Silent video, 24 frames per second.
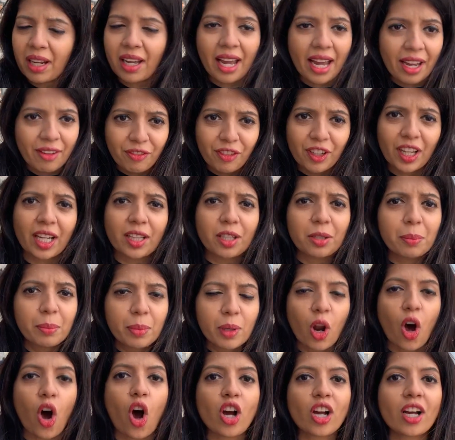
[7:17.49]
every other
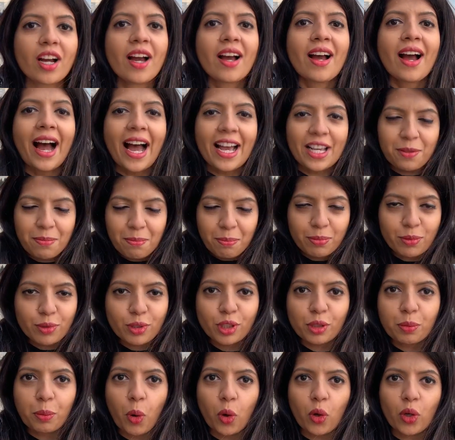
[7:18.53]
blog has
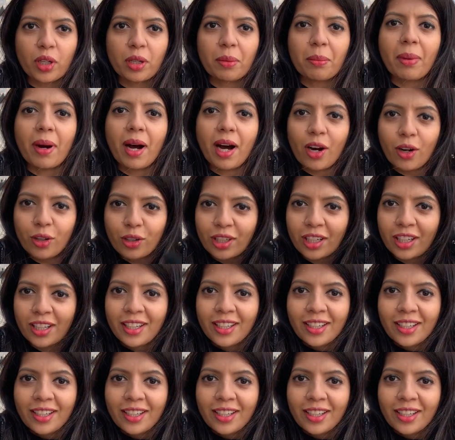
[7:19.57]
spoken about